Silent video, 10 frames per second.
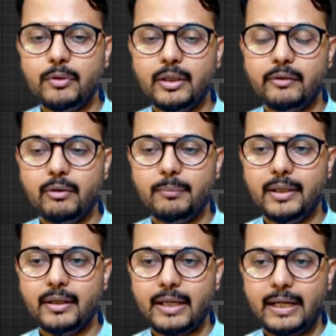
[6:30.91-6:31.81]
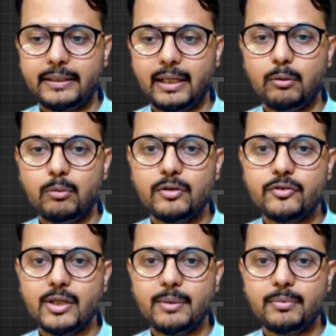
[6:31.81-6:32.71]
it will be a rectangular
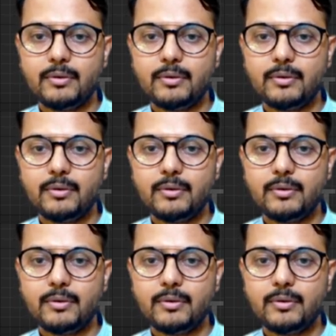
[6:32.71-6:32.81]
shape.